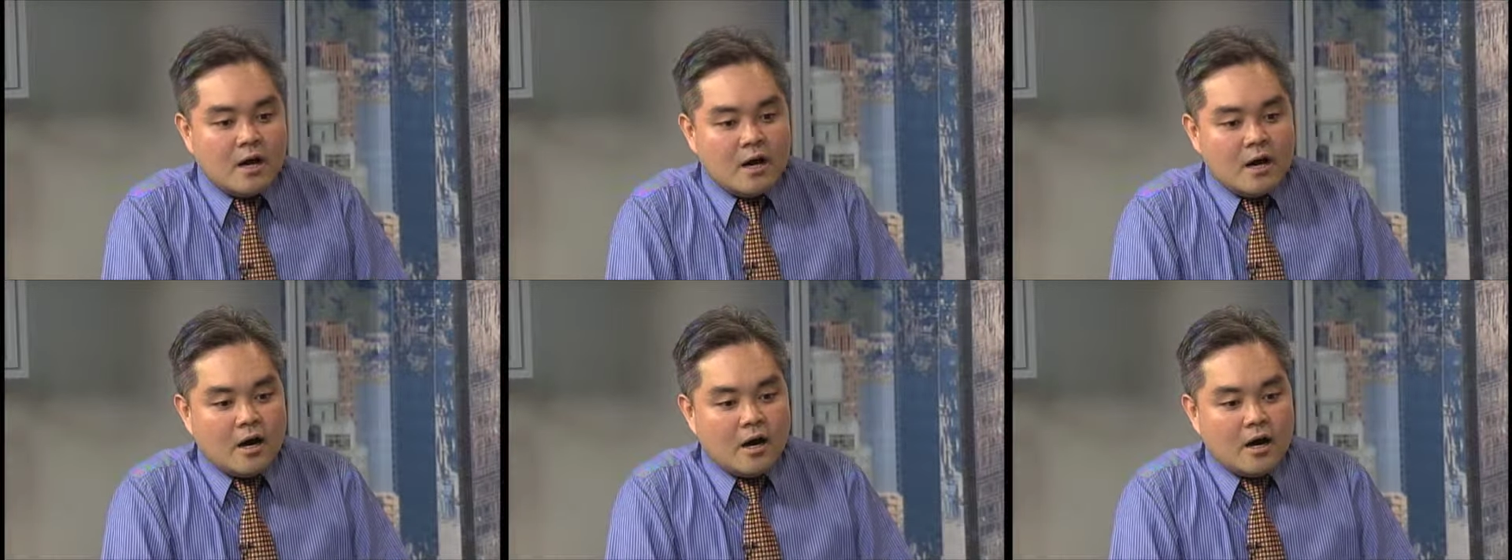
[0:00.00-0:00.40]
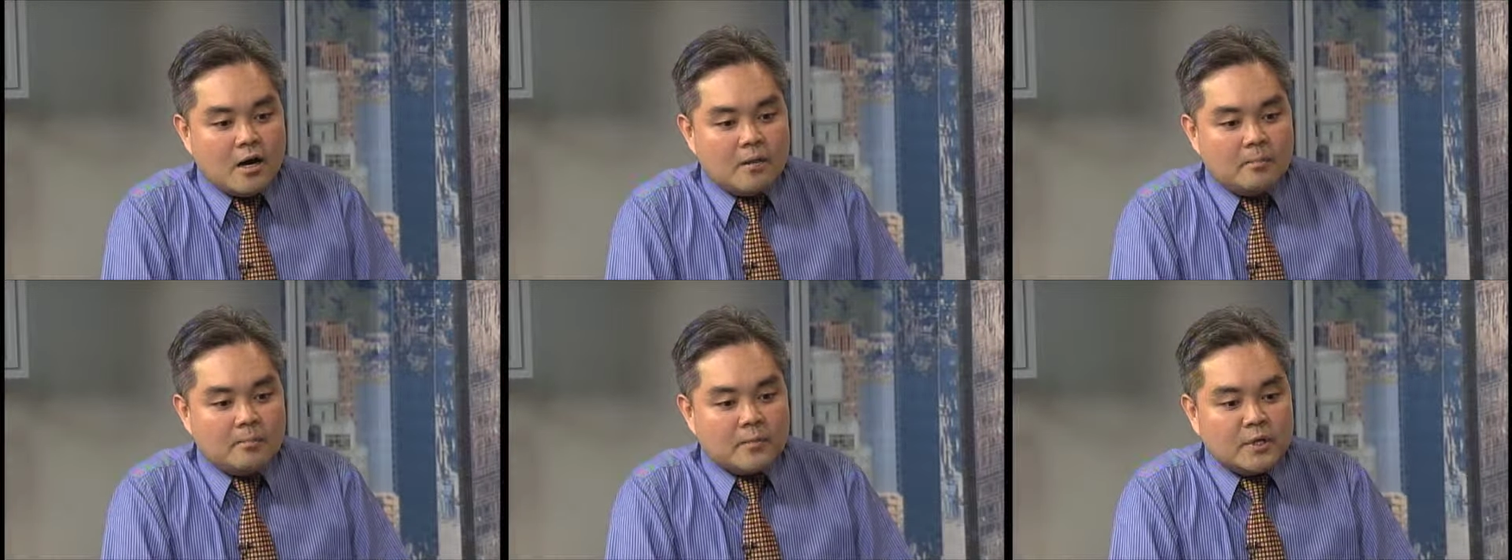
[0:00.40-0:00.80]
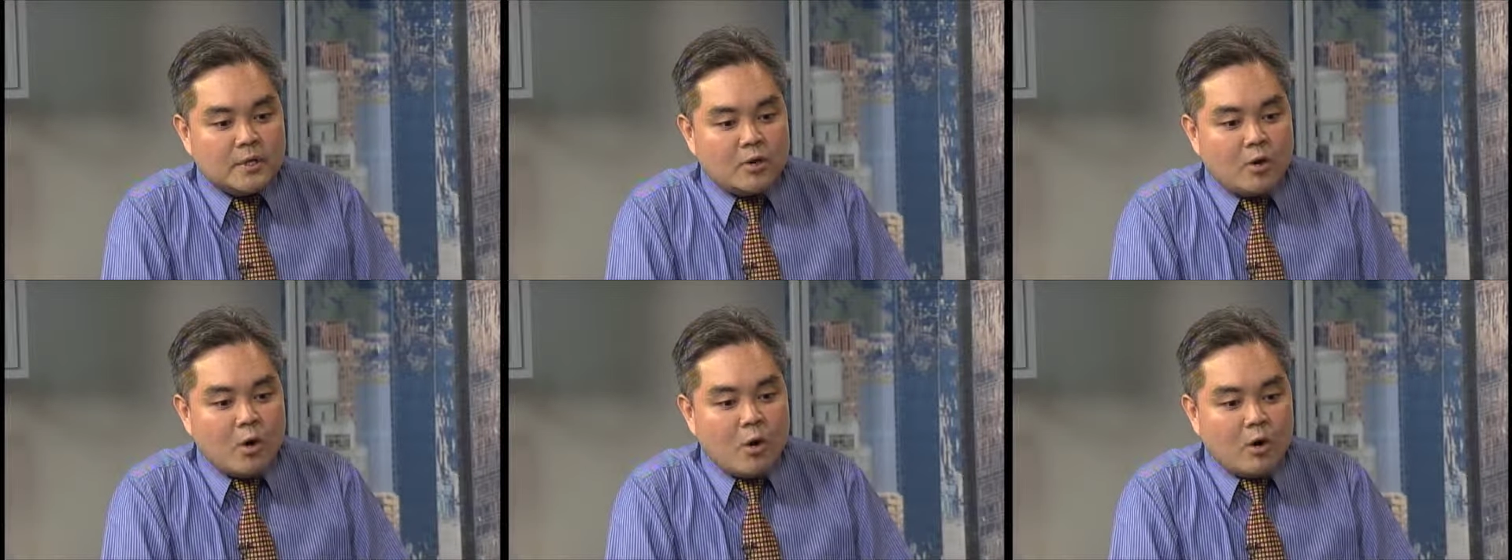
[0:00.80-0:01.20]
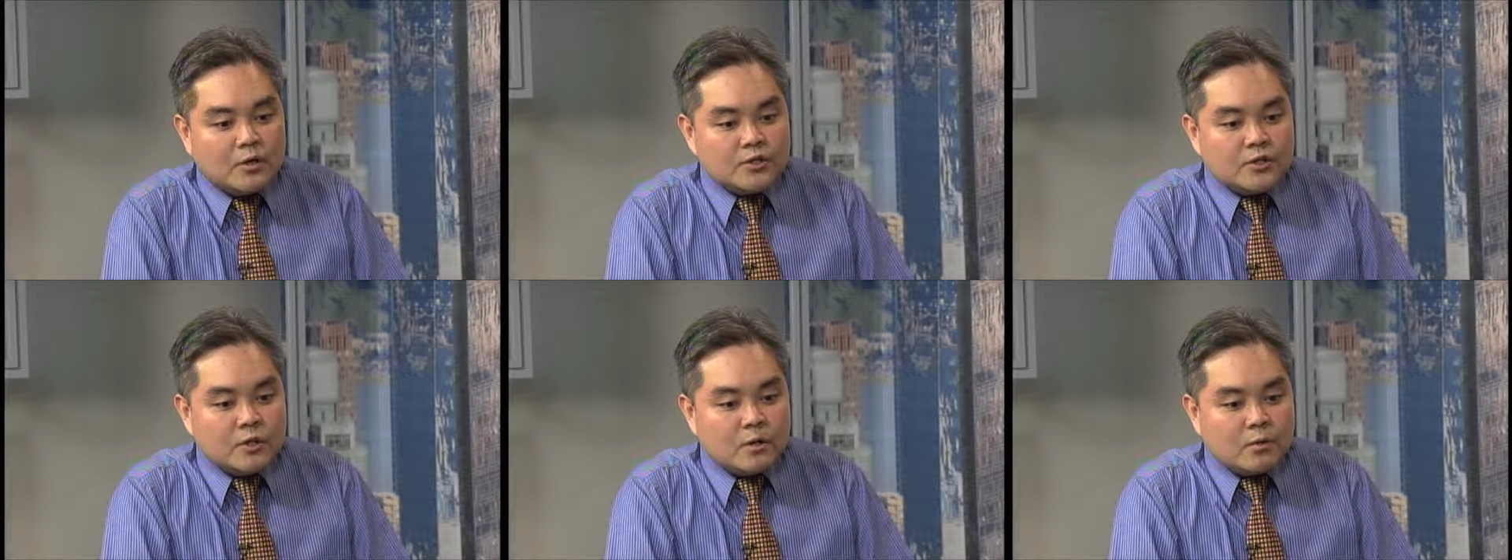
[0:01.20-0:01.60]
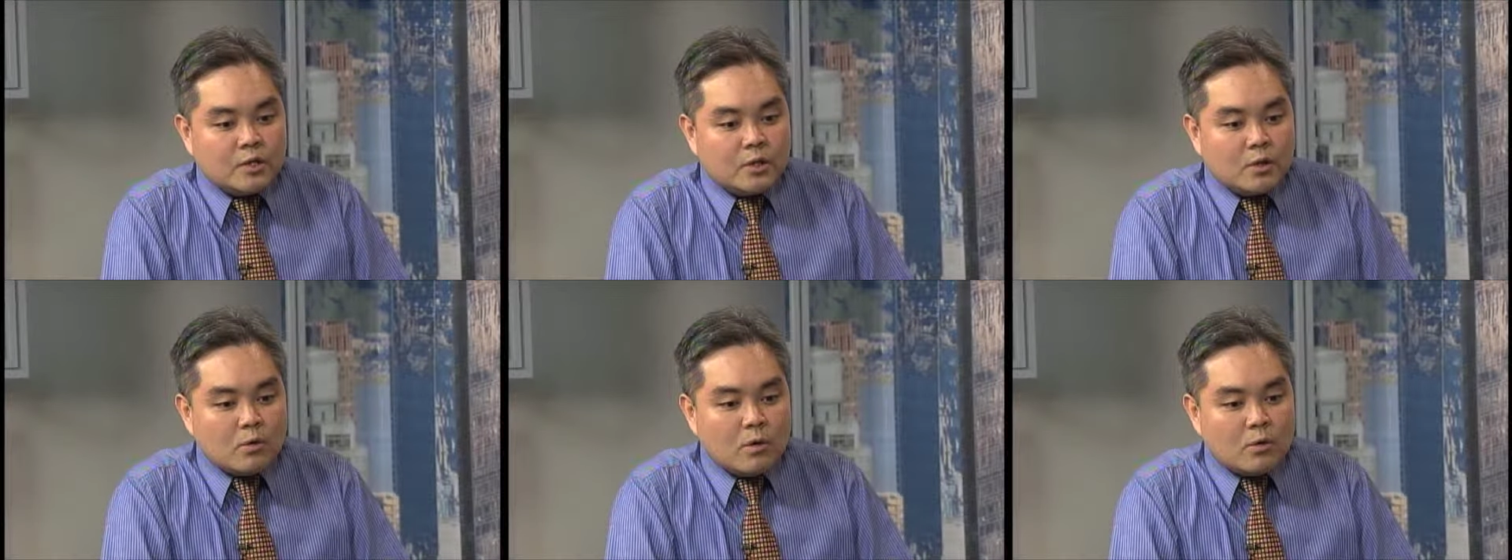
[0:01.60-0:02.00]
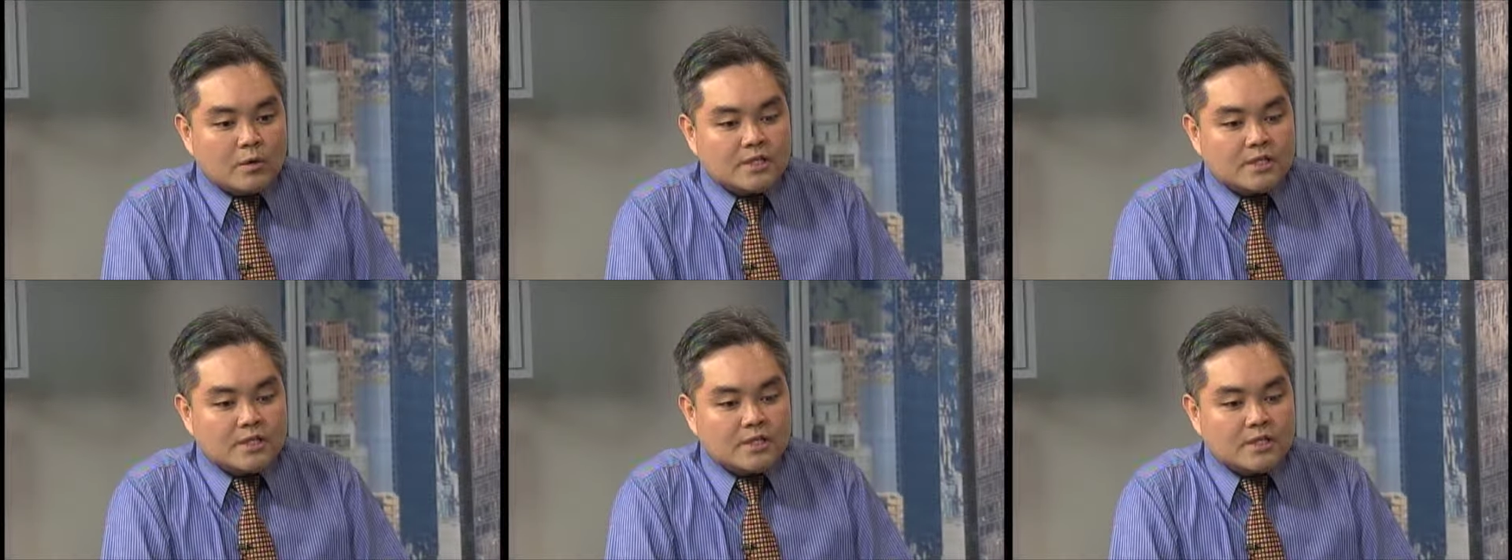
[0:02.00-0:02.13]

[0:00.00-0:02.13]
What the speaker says: What